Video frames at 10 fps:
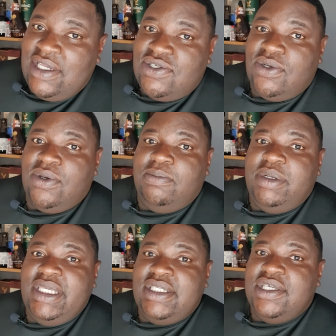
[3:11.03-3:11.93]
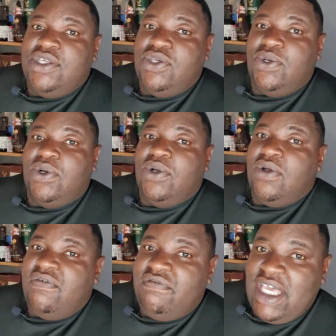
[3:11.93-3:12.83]
to complete your
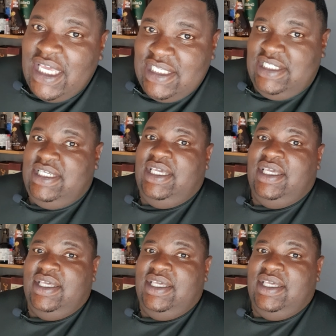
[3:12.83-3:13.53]
conveyancing.